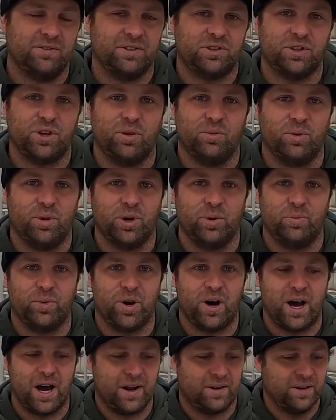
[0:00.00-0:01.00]
top water
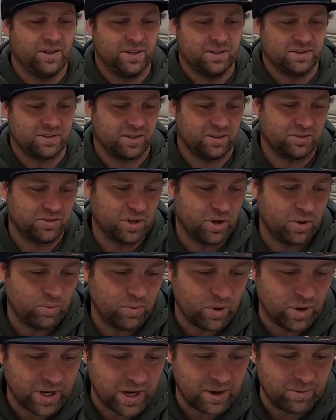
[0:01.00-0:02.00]
bite. So top
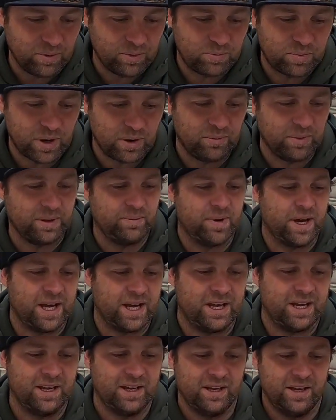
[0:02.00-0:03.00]
water would probably
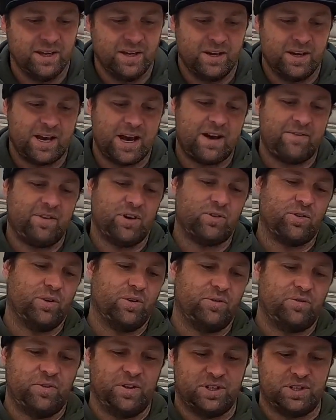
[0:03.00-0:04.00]
be, I haven't
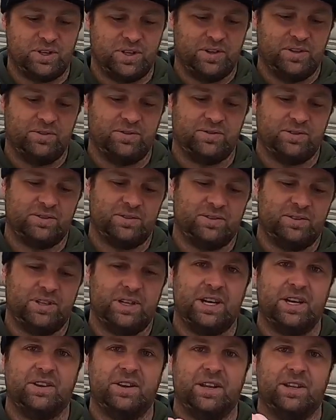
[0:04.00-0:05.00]
caught a fish on
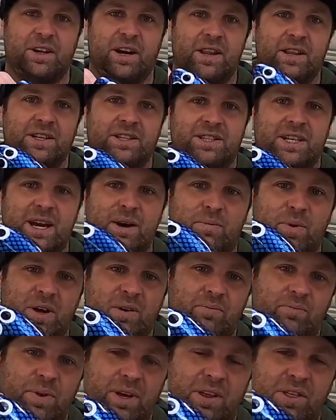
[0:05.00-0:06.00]
anything like this yet,
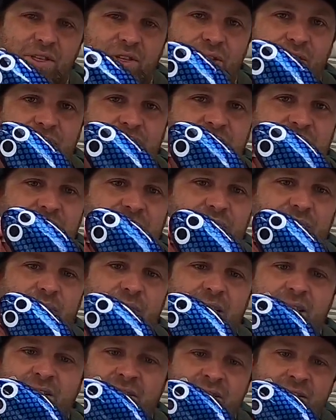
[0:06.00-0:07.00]
but big thirsty
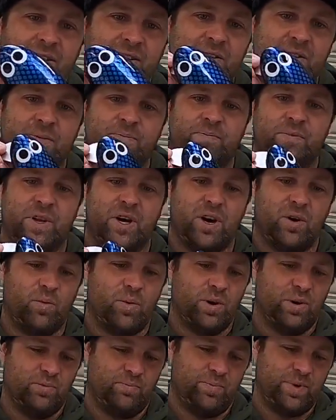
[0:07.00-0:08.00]
lure. I
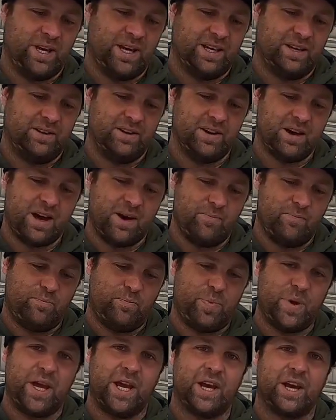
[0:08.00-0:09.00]
want a
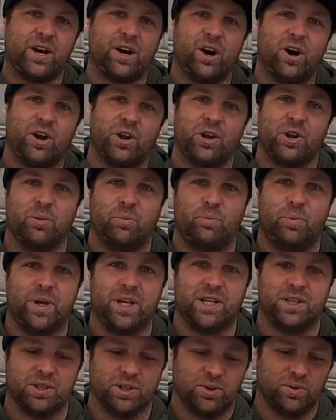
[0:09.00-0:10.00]
big cod on a
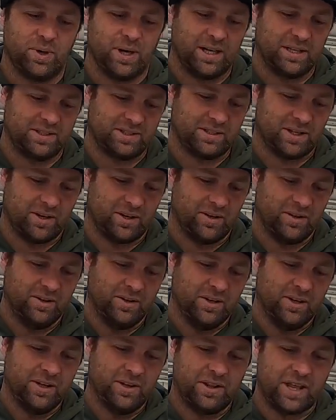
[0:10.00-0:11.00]
big lure. So
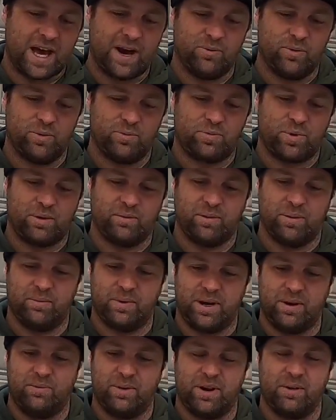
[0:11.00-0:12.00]
that would probably
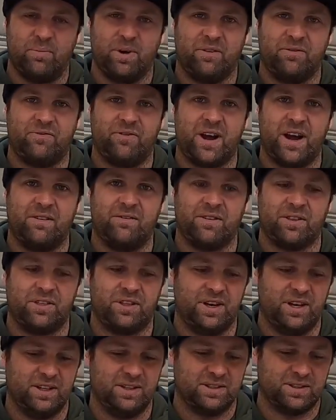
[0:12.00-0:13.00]
be one of my favorite
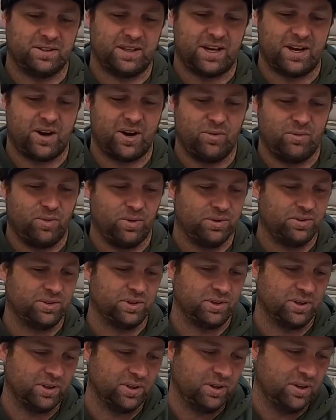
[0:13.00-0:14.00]
things that I want
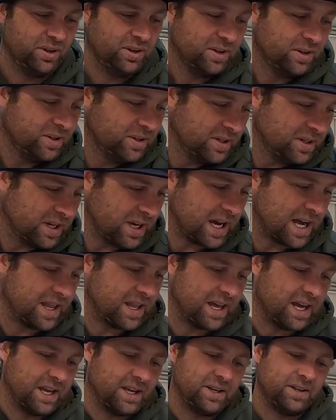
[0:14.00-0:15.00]
to do.
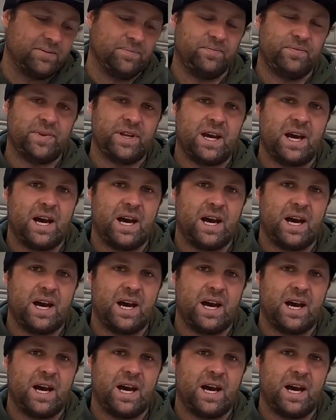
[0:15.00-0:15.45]
And then